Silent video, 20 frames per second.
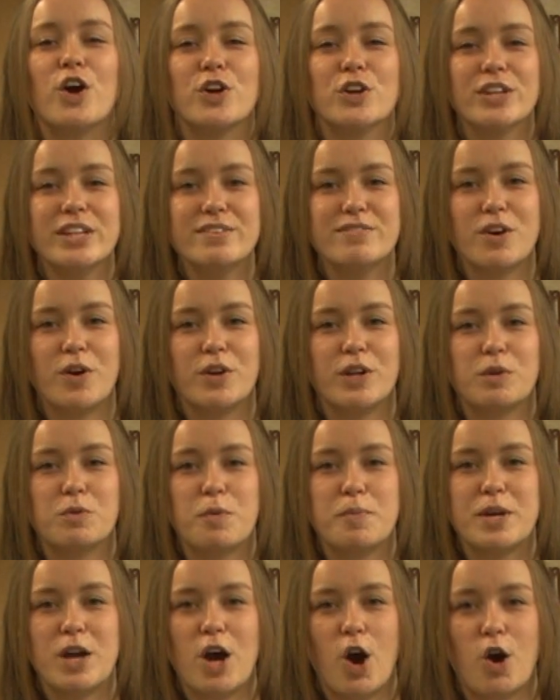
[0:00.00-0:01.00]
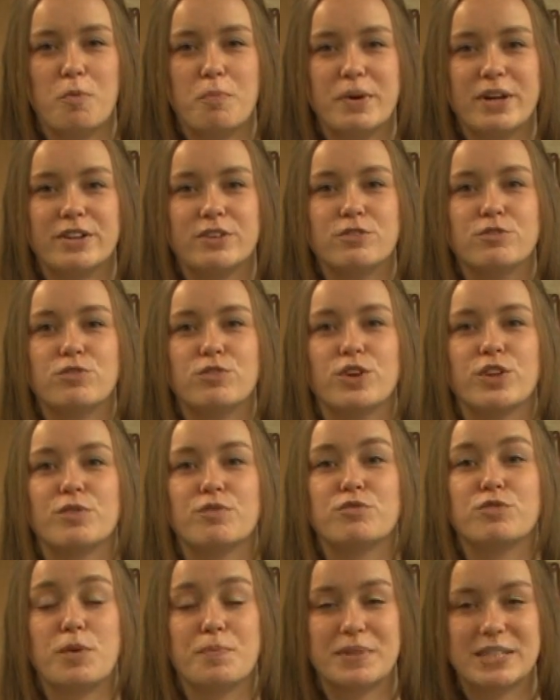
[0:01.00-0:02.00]
Early voting will be open for,
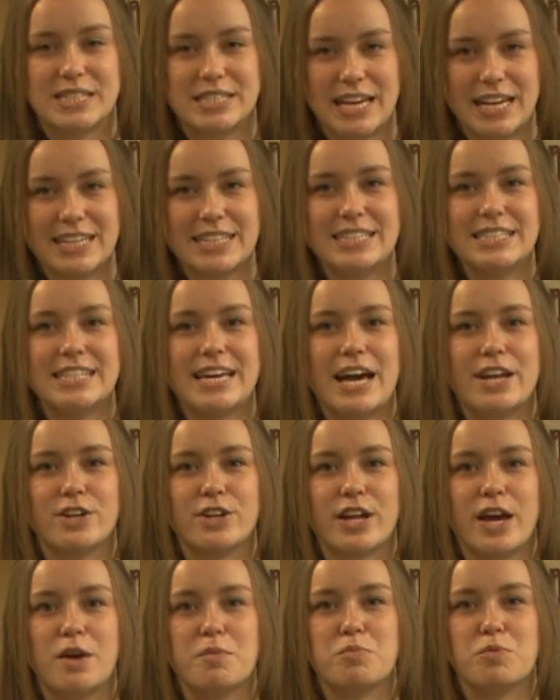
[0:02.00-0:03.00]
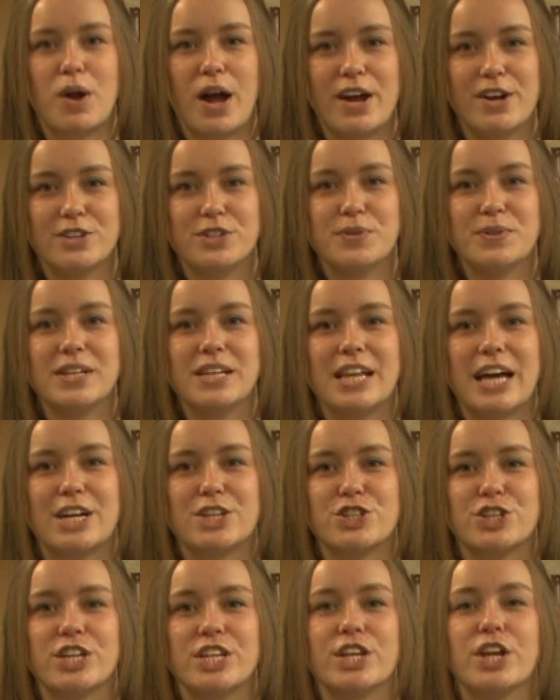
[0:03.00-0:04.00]
from the second Saturday prior to an
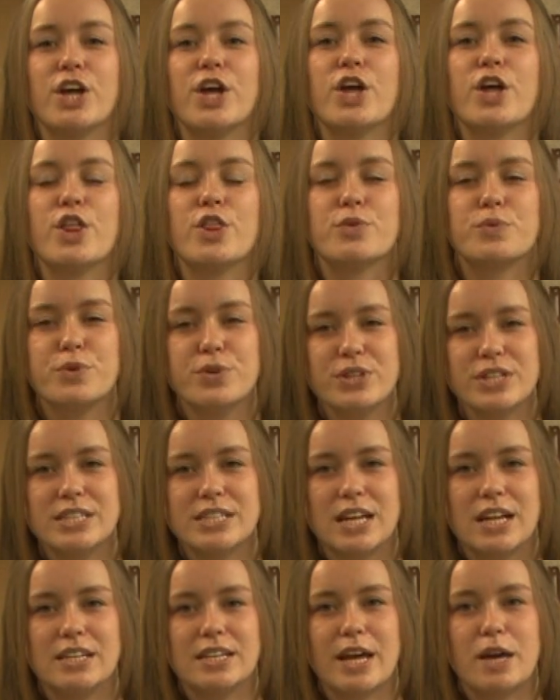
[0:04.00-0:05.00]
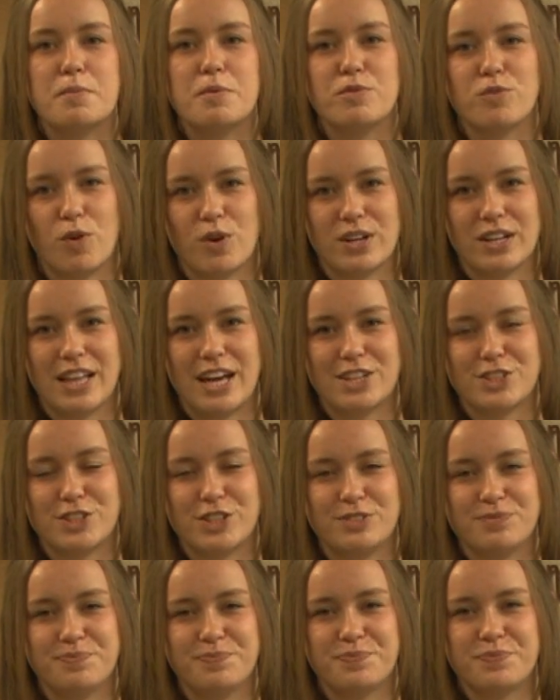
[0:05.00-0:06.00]
election through the Sunday before an
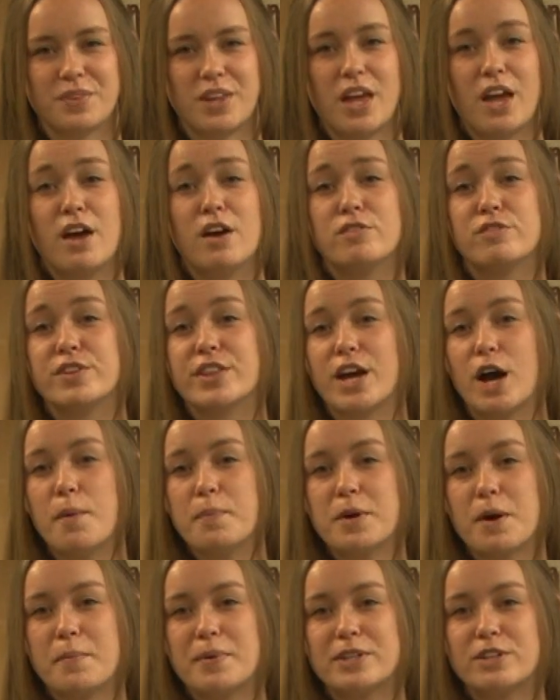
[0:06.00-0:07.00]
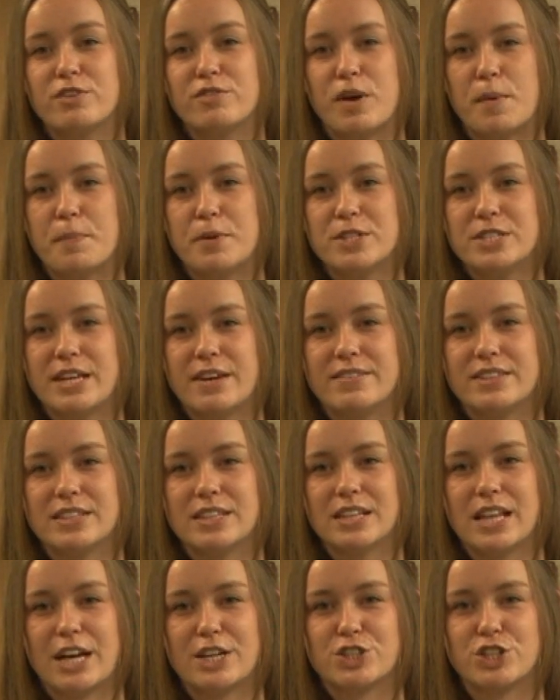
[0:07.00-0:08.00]
election. For the upcoming November
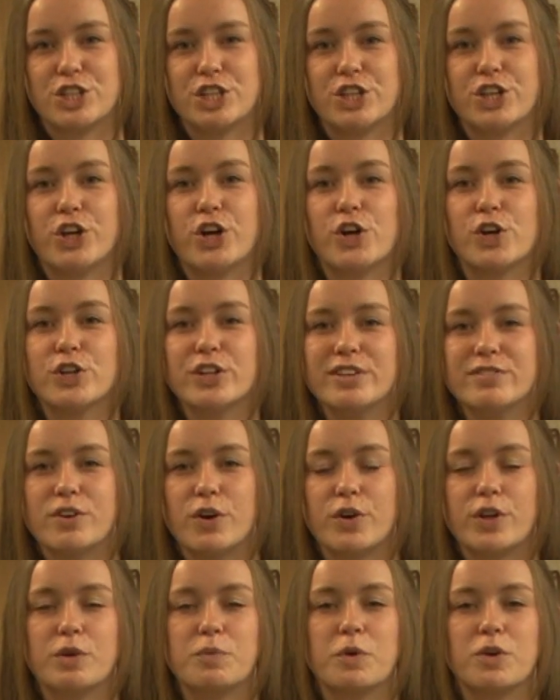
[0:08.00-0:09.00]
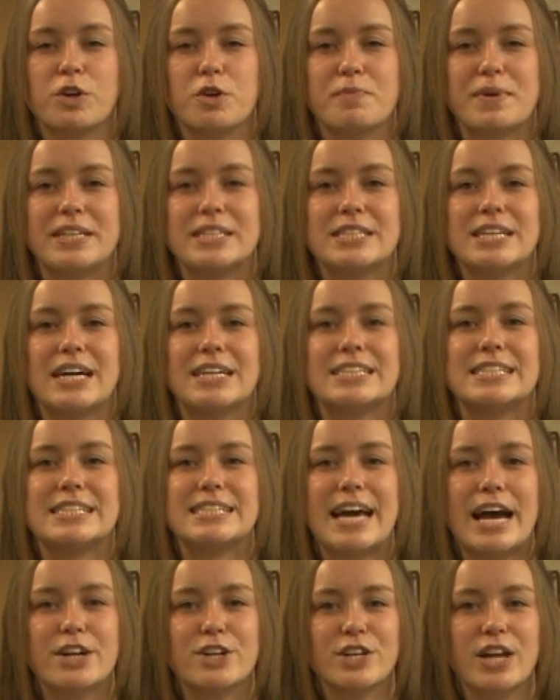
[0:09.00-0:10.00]
seventh election, early voting will commence on
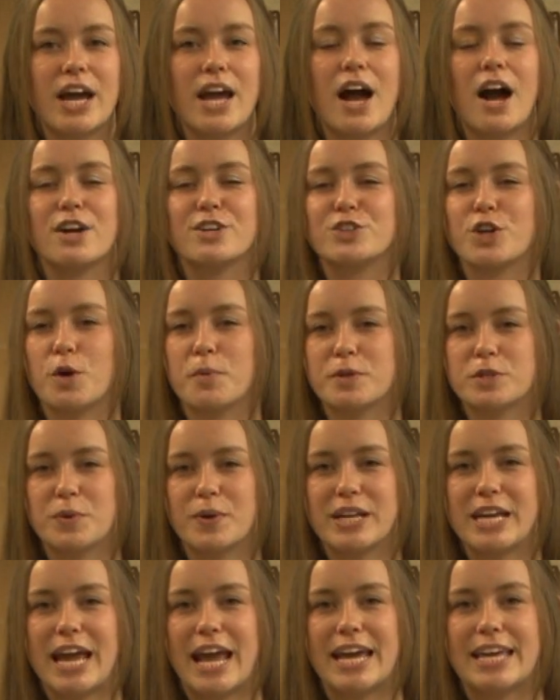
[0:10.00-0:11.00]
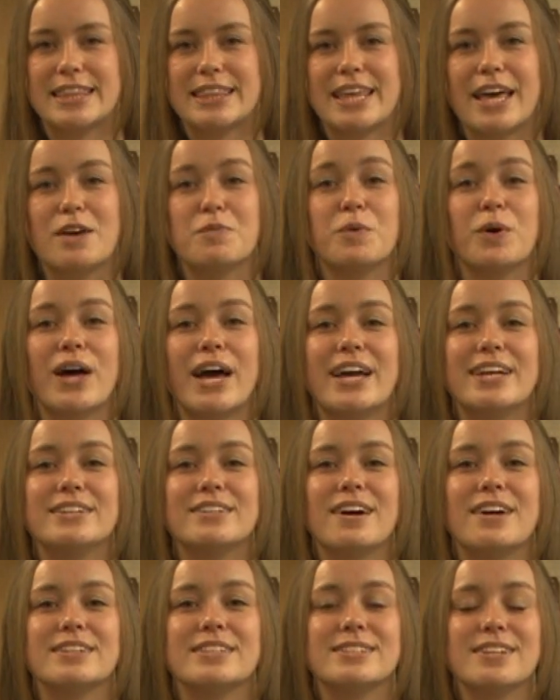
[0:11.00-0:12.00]
Saturday, October twenty-eighth, and will
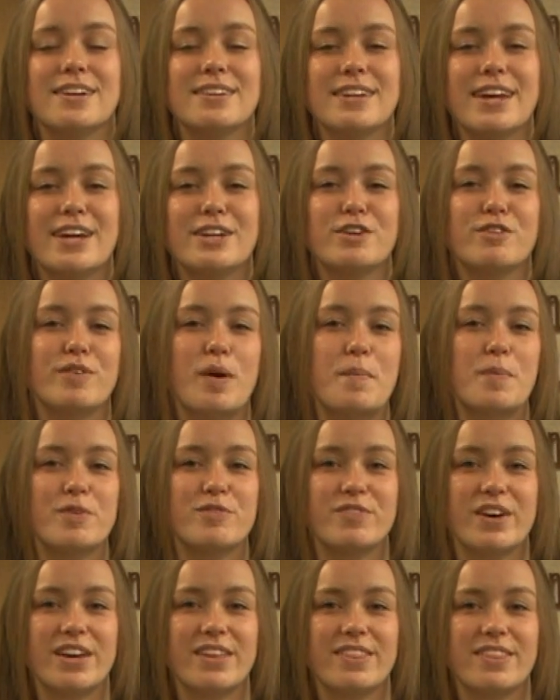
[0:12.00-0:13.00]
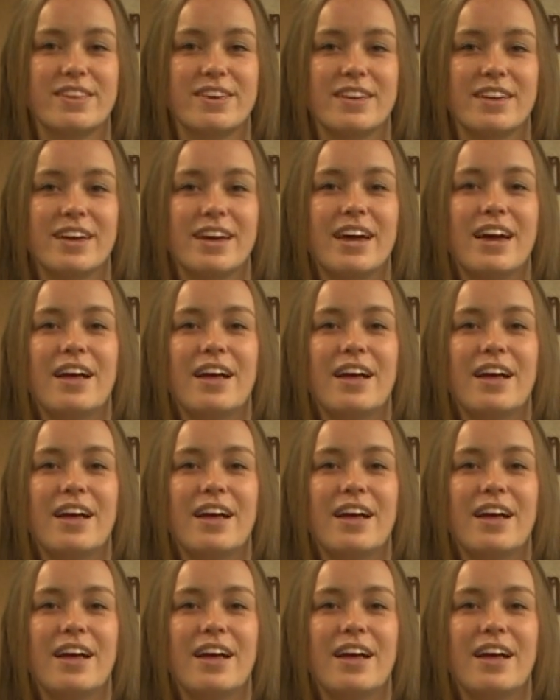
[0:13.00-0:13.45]
end on Sunday, November fifth.